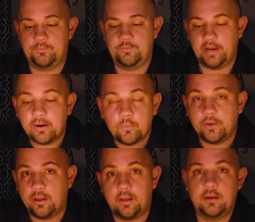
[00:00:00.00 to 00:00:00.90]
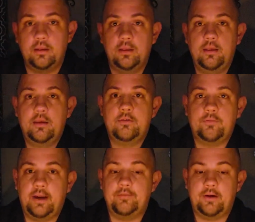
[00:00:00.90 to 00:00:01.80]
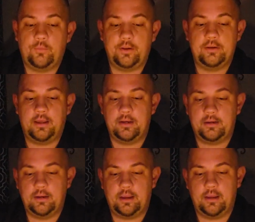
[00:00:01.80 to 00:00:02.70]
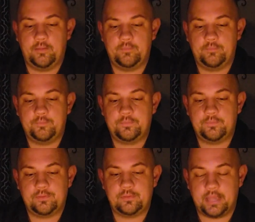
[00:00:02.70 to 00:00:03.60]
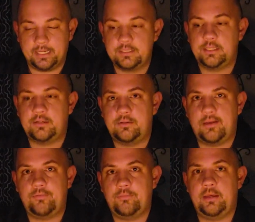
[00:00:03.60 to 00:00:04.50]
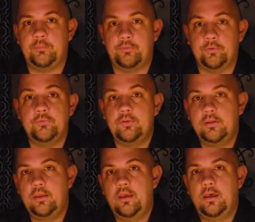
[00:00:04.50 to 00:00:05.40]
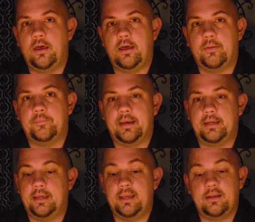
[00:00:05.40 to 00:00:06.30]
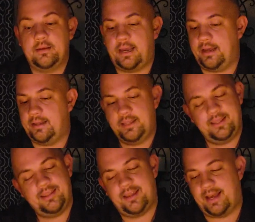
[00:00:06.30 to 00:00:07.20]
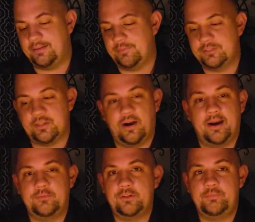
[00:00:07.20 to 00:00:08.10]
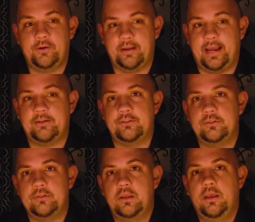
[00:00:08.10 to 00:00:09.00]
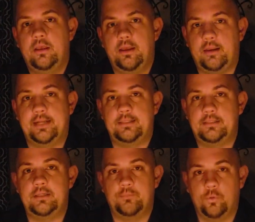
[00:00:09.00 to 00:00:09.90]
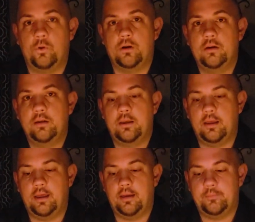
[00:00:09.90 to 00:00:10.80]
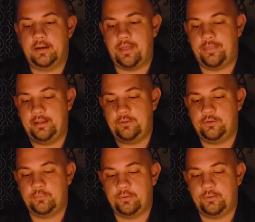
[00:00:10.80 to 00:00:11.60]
Very well done. Very, very well done. Things that could definitely be improved. Again, I'm sorry, I'm just big on actors. I'd like to see more. And I think you can